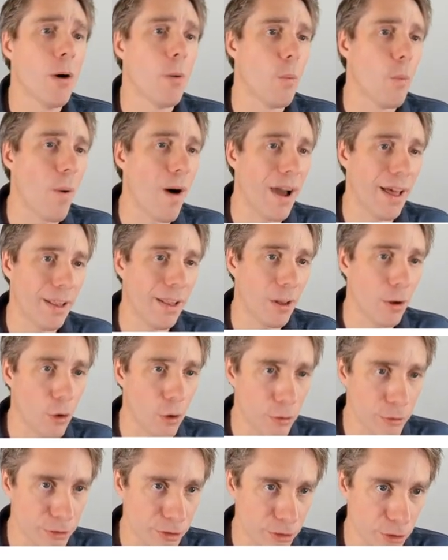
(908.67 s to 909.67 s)
while
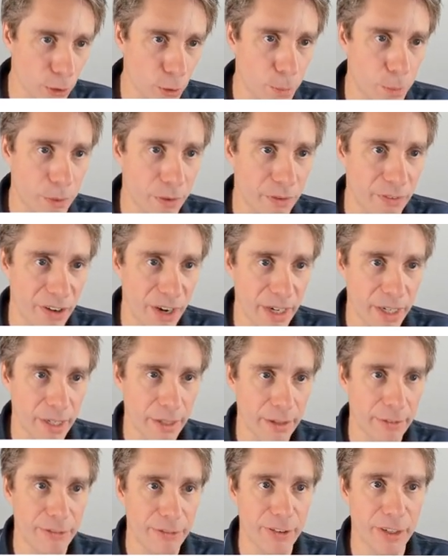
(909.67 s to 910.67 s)
also
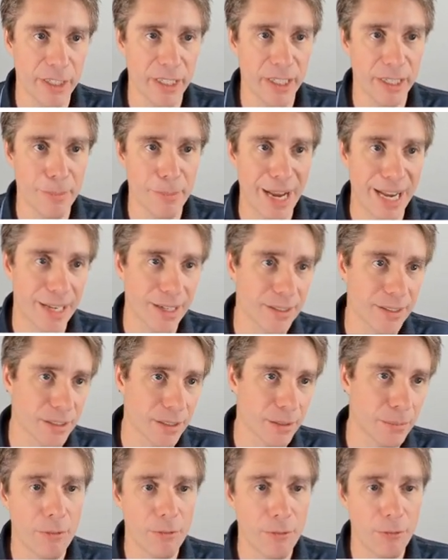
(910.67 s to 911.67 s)
providing a funding
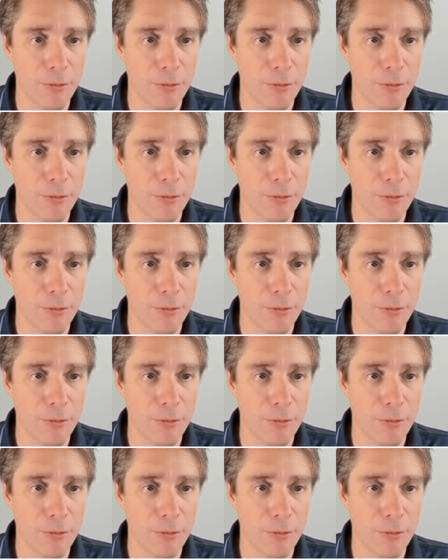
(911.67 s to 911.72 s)
mechanism